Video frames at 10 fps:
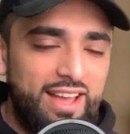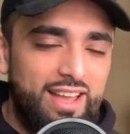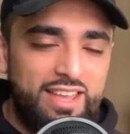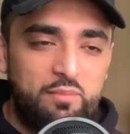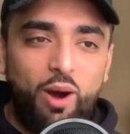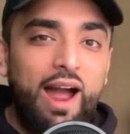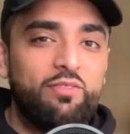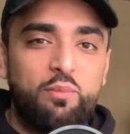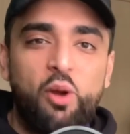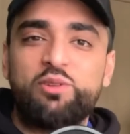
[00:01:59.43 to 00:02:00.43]
he might
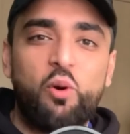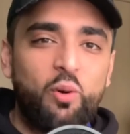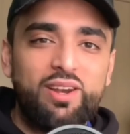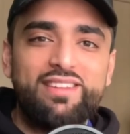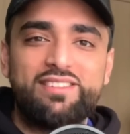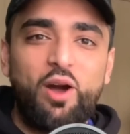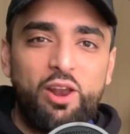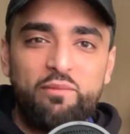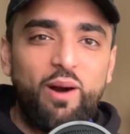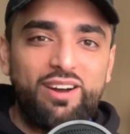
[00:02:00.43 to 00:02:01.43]
have the most ugly
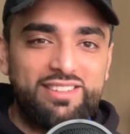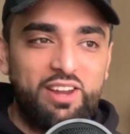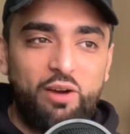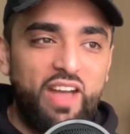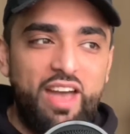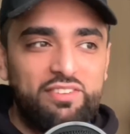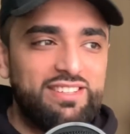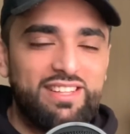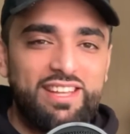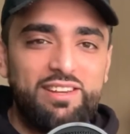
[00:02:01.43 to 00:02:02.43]
style of boxing I've ever seen,